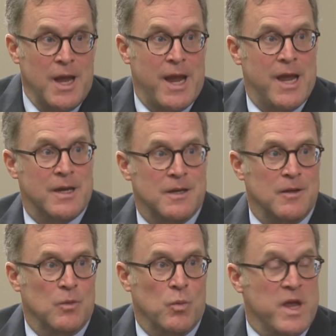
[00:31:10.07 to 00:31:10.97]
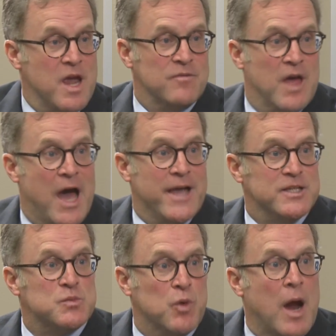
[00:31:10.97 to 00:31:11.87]
and we have the
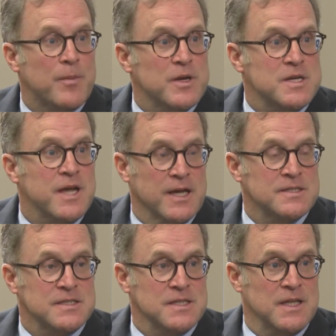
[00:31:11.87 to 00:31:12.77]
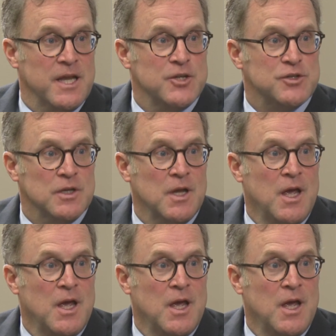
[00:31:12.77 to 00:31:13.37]
highest property taxes in the nation.